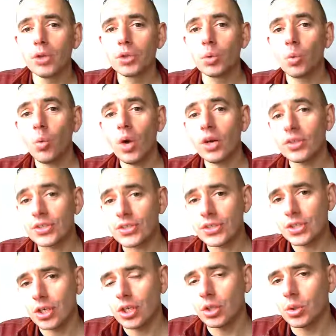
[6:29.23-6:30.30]
But
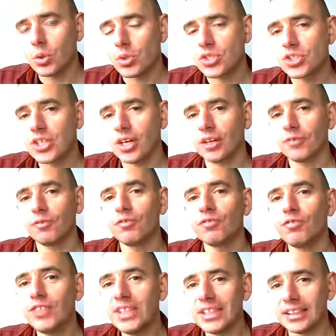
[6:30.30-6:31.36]
once you start
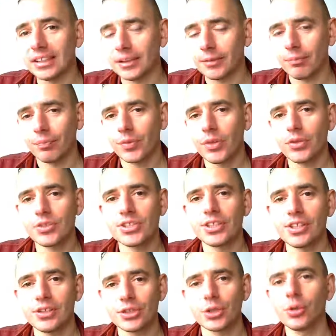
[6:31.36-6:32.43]
feeling the
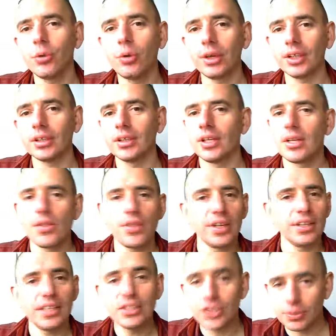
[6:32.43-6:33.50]
skills growing,
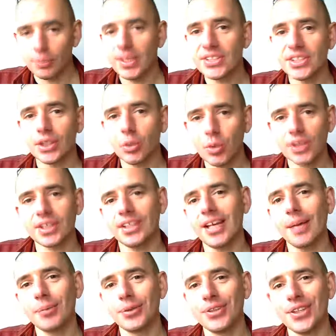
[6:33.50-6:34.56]
then it's amazing what
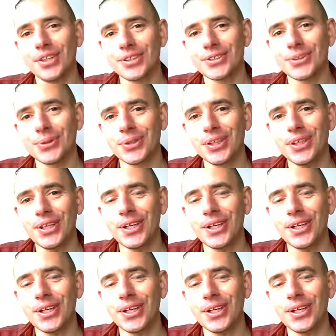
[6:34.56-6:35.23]
can happen next.